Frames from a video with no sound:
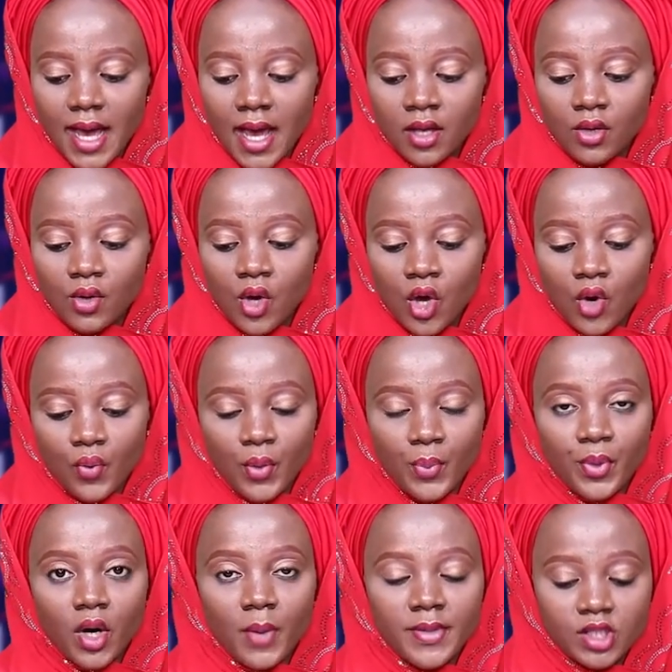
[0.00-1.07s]
and we
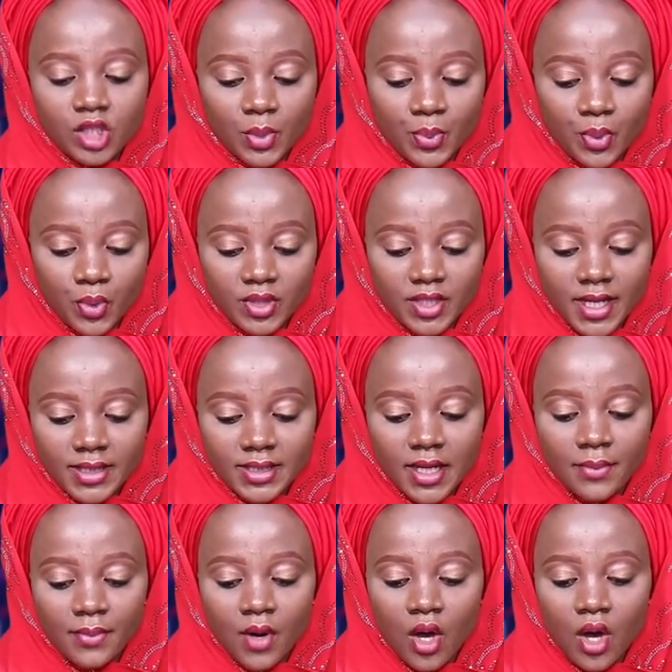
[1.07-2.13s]
promise to protect
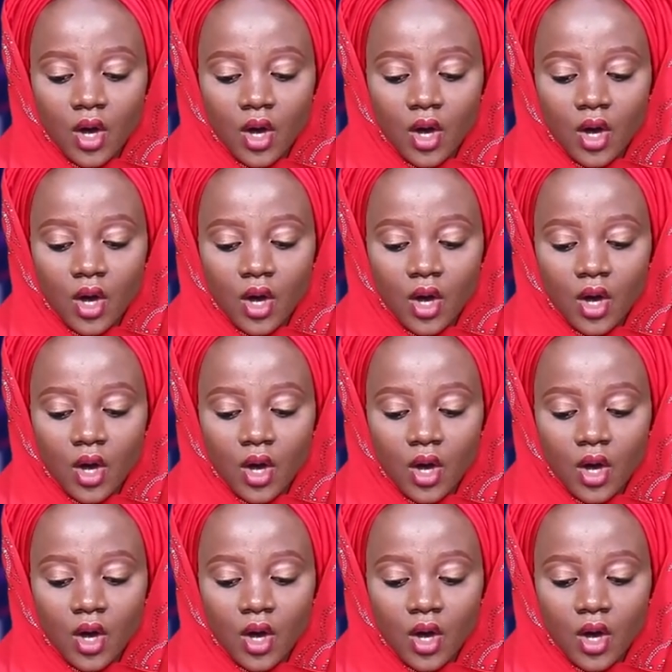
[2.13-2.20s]
them